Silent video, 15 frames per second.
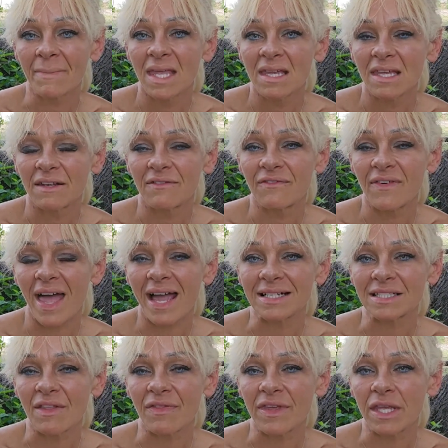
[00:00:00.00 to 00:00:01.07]
In
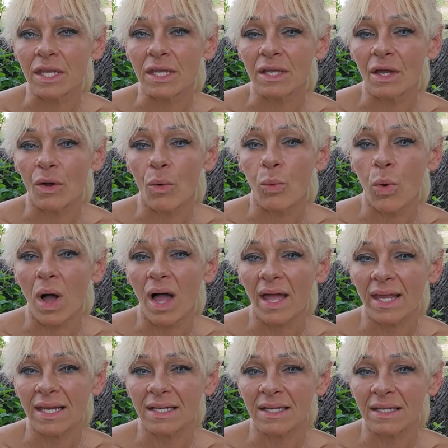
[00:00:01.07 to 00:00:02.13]
fact, the
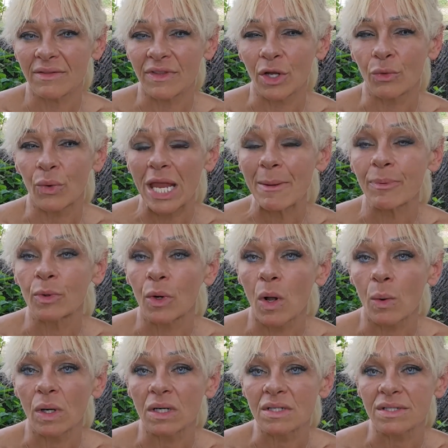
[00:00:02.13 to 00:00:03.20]
grape
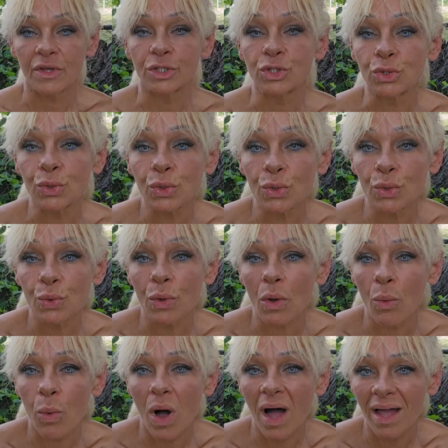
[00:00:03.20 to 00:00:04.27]
growers, the true
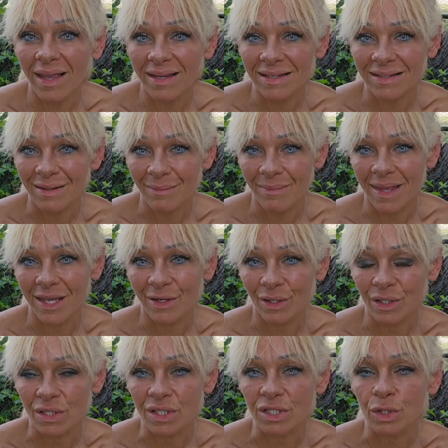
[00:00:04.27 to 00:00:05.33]
wine
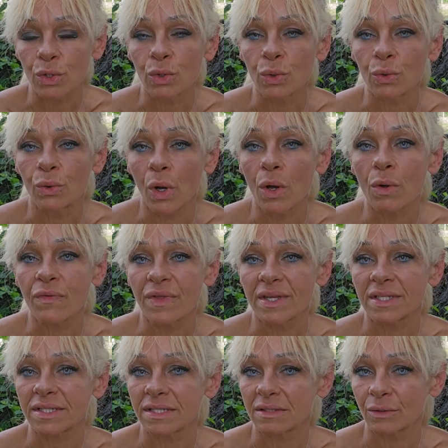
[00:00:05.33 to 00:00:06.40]
makers who grow
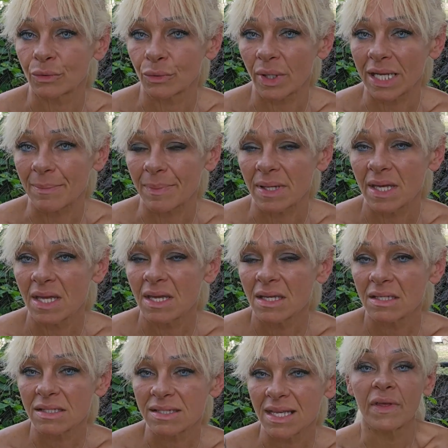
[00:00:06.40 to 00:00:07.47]
this grape,
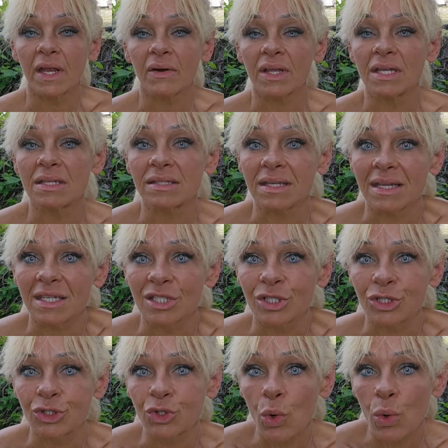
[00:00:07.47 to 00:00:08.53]
say there is a
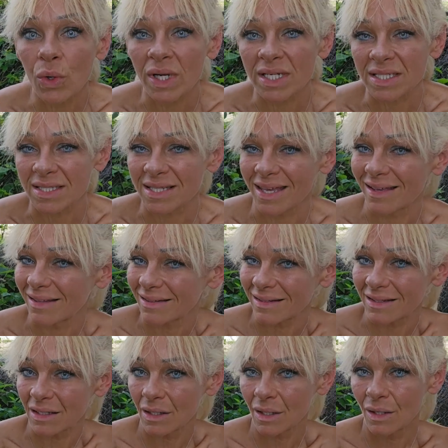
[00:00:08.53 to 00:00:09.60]
story to tell
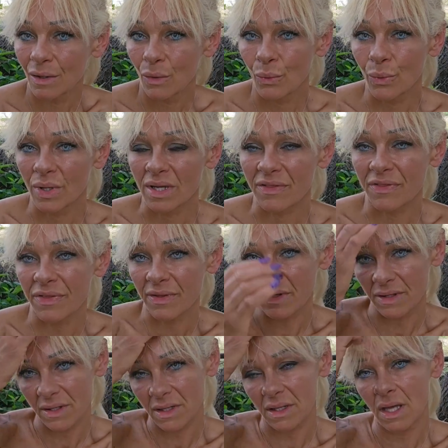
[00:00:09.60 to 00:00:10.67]
with
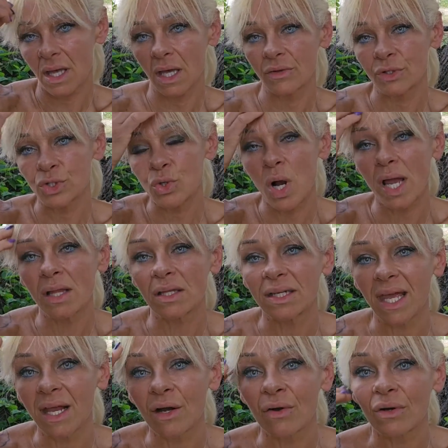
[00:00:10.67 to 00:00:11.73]
the trial and
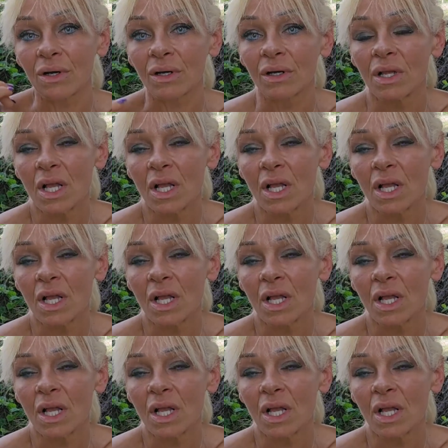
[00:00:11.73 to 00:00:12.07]
error